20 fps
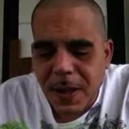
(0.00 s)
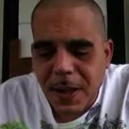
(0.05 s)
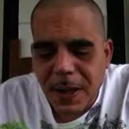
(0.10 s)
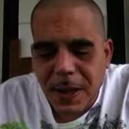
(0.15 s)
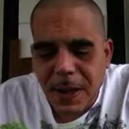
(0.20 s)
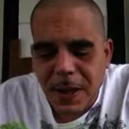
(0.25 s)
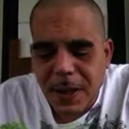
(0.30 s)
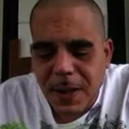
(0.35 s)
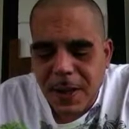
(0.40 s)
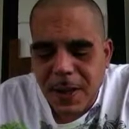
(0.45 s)

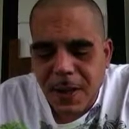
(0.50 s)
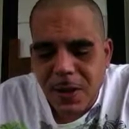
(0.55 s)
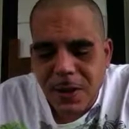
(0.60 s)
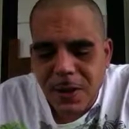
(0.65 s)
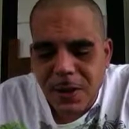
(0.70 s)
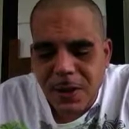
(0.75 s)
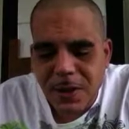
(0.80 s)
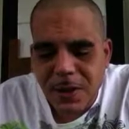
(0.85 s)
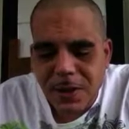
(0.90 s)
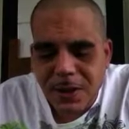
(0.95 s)
and,
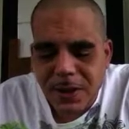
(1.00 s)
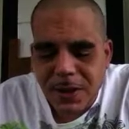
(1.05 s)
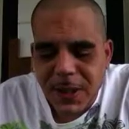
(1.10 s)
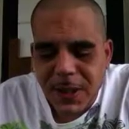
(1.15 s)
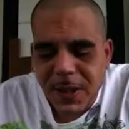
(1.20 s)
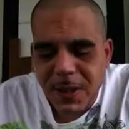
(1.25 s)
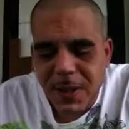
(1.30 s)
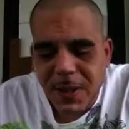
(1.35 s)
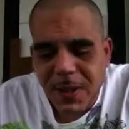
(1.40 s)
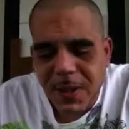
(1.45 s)
the
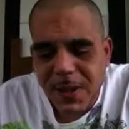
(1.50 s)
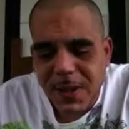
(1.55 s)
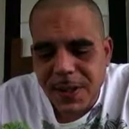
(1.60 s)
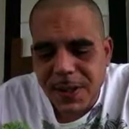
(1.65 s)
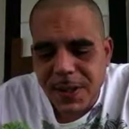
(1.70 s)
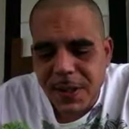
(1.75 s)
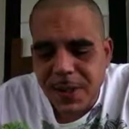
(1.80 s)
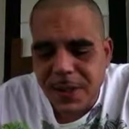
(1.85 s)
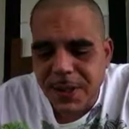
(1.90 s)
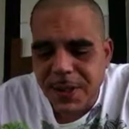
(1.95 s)
second one
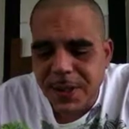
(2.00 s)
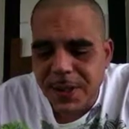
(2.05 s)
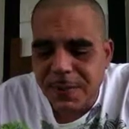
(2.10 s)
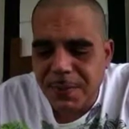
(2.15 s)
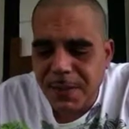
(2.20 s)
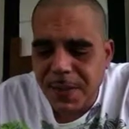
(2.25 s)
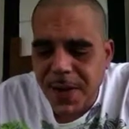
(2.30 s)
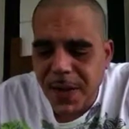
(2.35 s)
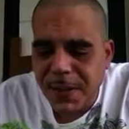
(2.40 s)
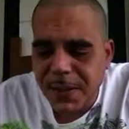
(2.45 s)
is increase in
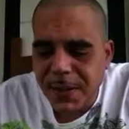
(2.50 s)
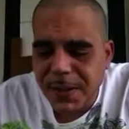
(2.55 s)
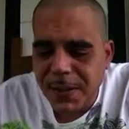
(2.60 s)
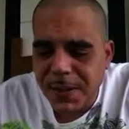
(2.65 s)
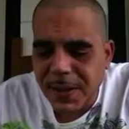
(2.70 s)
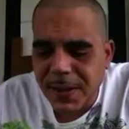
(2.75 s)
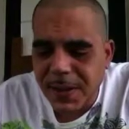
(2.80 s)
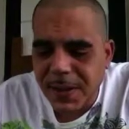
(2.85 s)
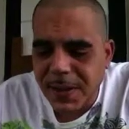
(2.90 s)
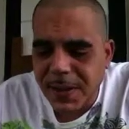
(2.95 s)
practice,
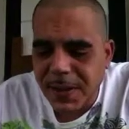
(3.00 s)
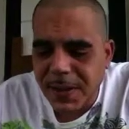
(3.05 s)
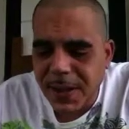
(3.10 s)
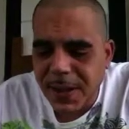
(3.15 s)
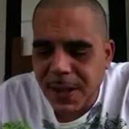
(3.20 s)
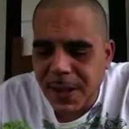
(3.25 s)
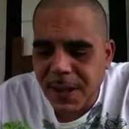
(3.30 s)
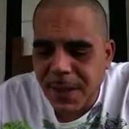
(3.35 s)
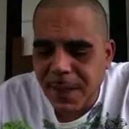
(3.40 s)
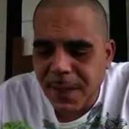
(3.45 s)
and it says
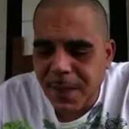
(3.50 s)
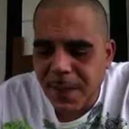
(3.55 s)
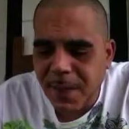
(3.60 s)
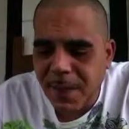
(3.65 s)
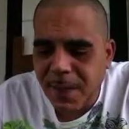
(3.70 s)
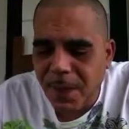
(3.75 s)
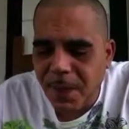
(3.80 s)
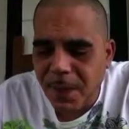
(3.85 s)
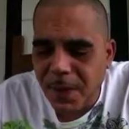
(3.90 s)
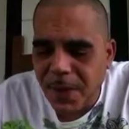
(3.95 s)
here,
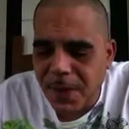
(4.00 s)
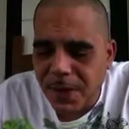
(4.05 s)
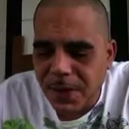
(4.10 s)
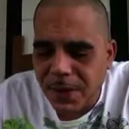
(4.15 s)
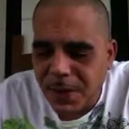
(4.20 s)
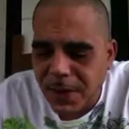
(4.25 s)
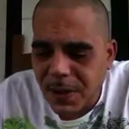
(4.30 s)
force,